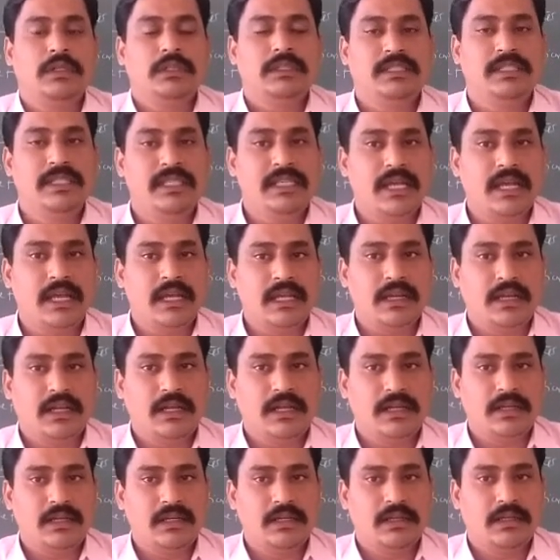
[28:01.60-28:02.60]

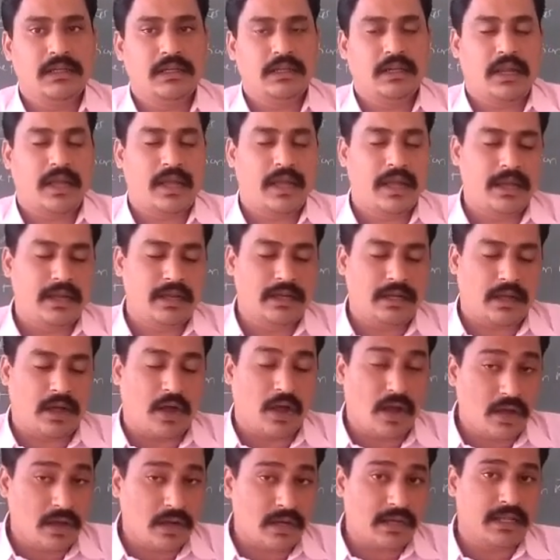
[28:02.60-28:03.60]
GRR
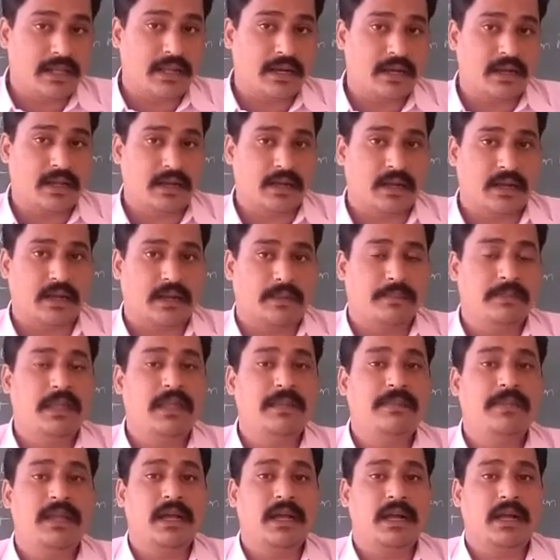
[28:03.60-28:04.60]
or NRR
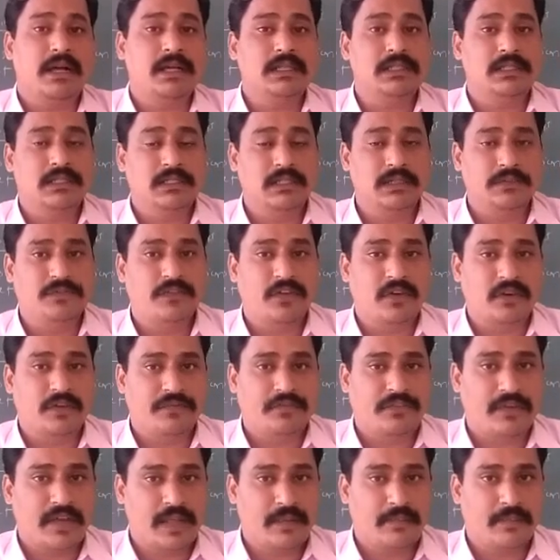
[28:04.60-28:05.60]
may asked for
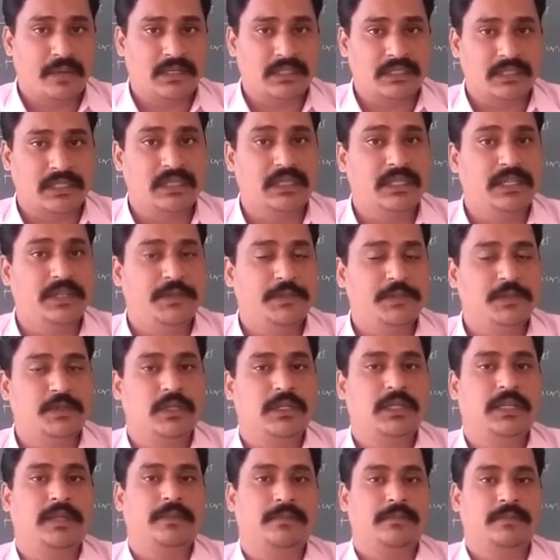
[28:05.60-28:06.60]
5 marks
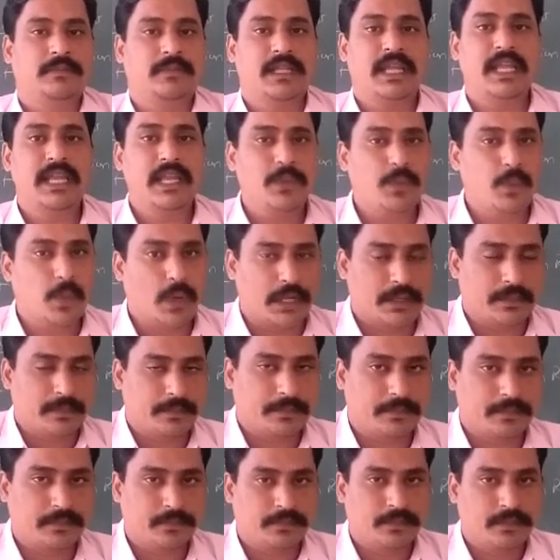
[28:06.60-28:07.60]
individually, any
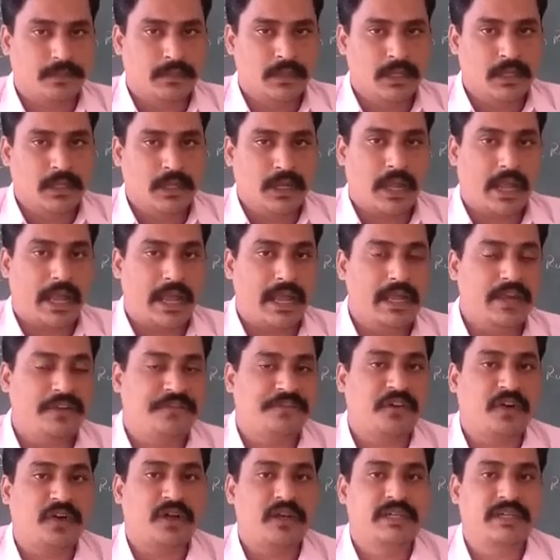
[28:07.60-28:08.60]
one. And
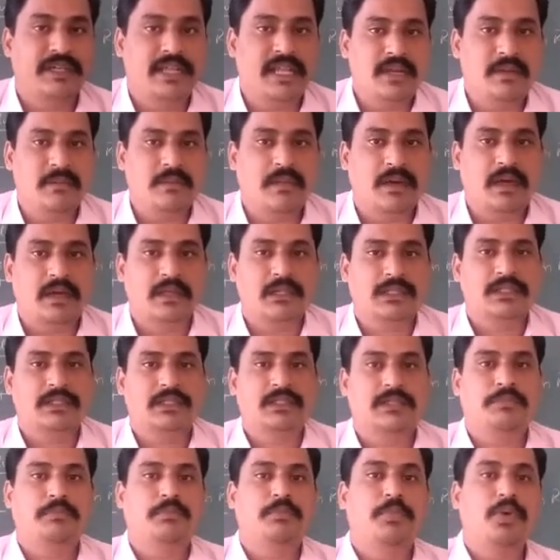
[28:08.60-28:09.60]
for 10 marks
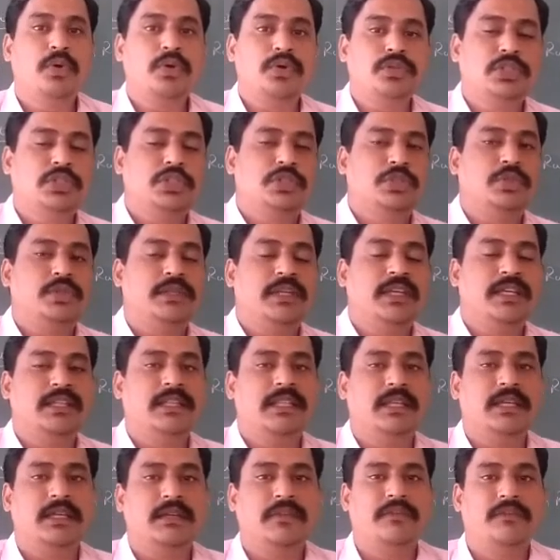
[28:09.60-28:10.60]
both
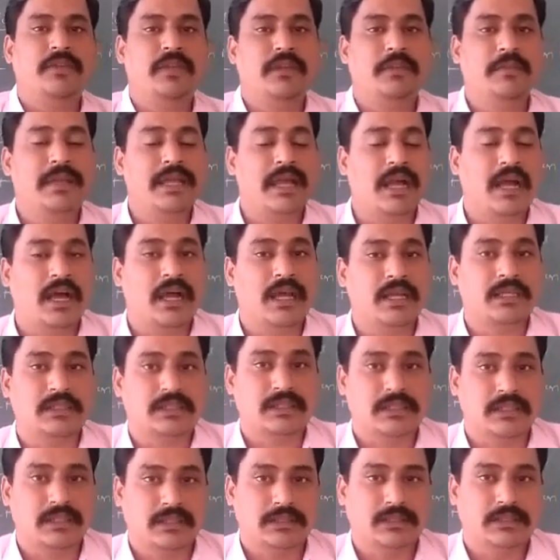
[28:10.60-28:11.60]
together will be
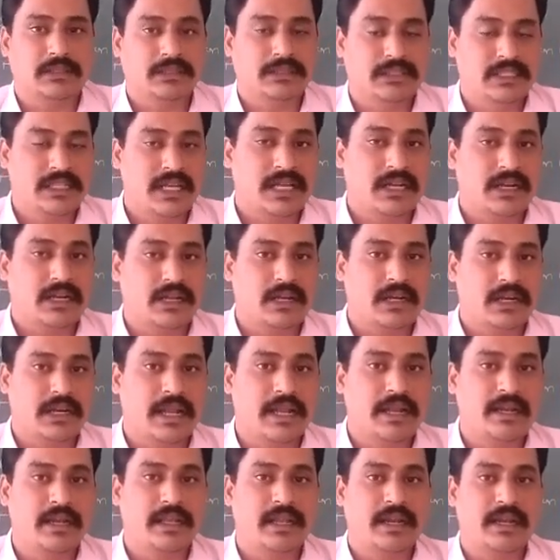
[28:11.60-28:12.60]
asked, GRR
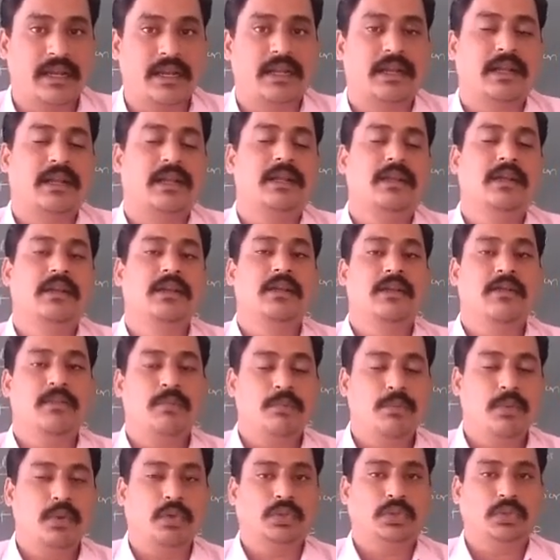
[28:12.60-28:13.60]
and NRR
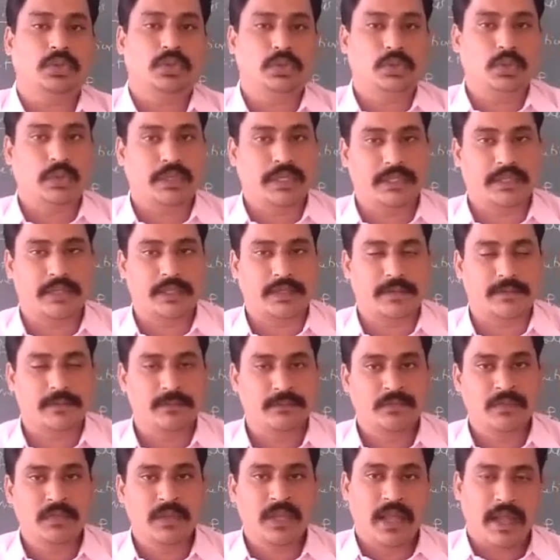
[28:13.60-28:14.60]
both together.
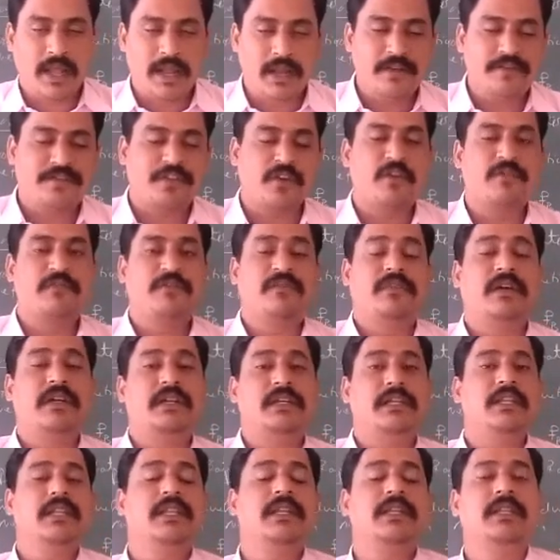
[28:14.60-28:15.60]
And from
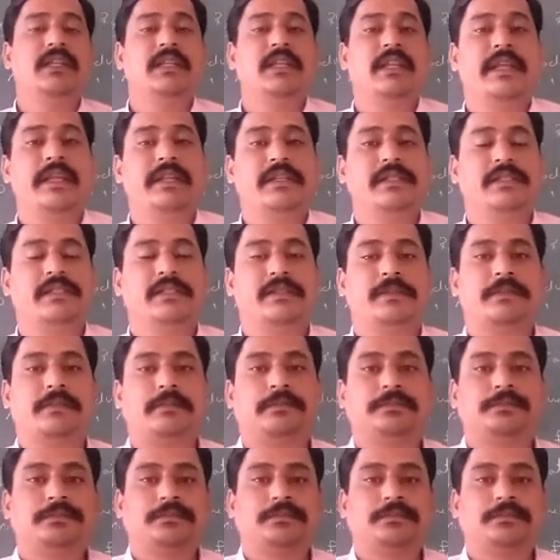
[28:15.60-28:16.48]
fertility rates,